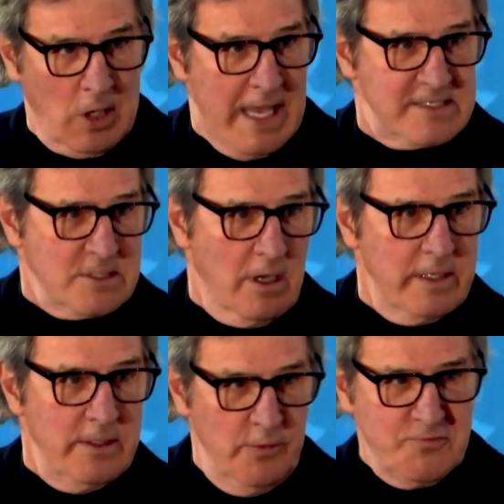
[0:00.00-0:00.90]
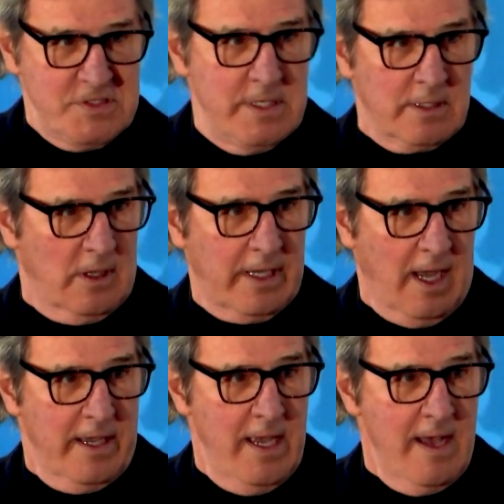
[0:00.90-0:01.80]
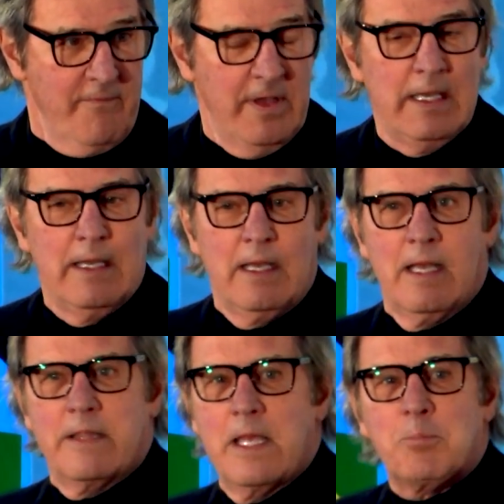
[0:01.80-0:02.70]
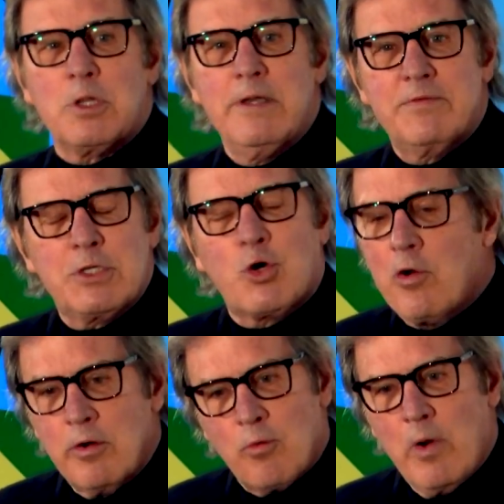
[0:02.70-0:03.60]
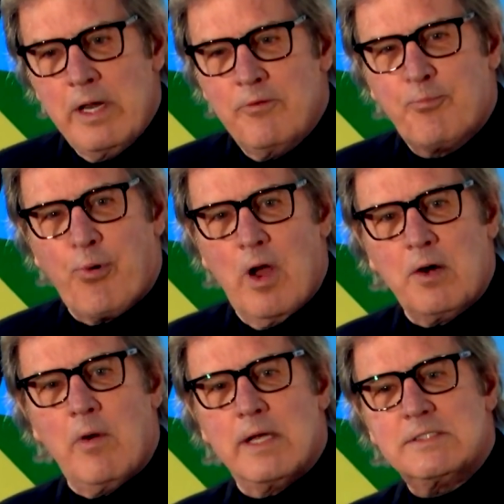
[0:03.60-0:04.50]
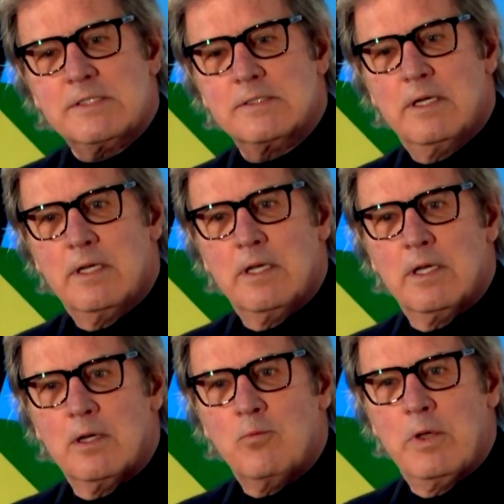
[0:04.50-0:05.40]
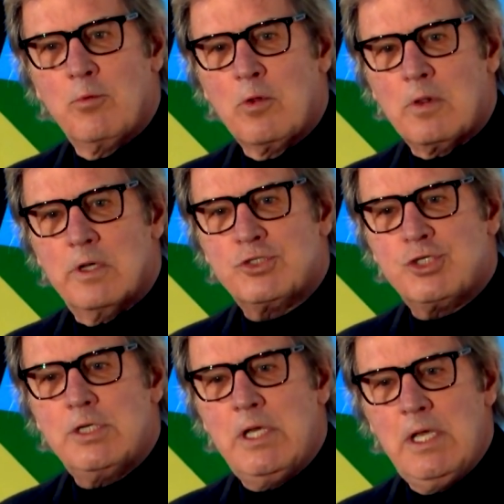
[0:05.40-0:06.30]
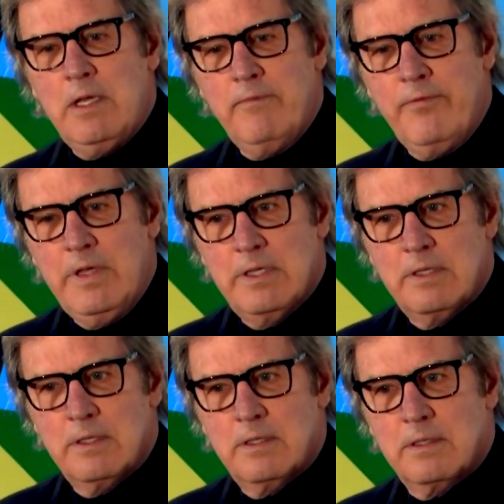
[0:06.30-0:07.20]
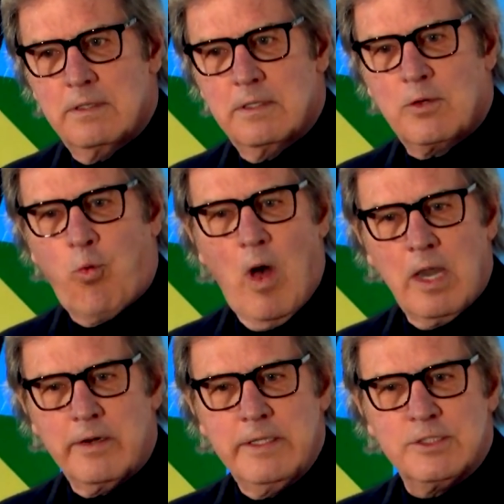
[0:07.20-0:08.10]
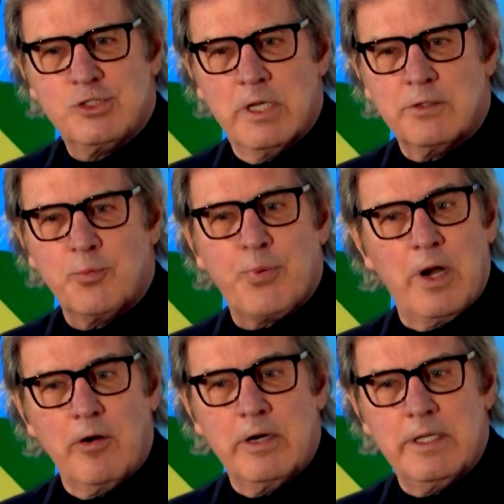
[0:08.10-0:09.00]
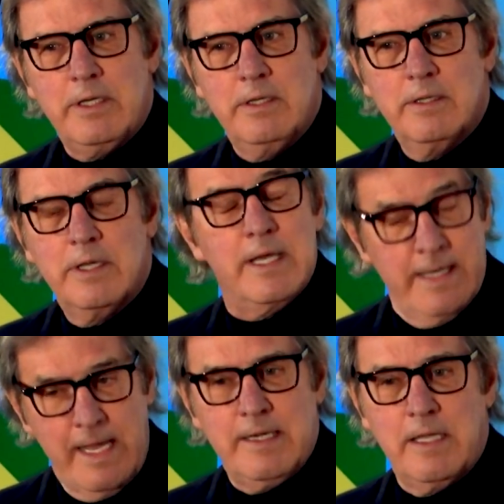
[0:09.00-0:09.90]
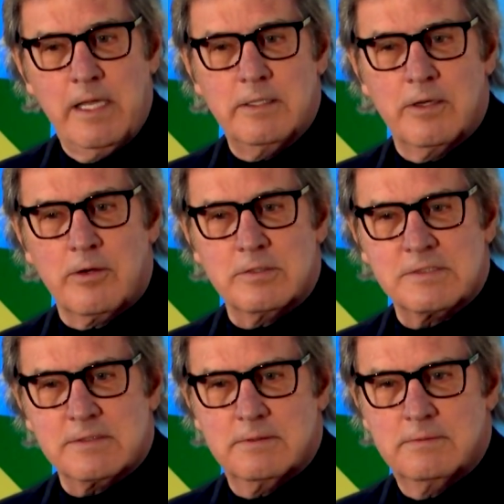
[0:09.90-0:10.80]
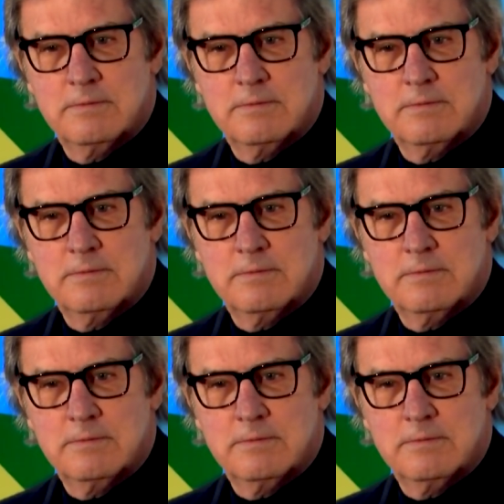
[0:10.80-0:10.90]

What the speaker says: the last study, you've seen it like I have, they believe at the current rate of progress, we will achieve equality and gender parity in 88 years.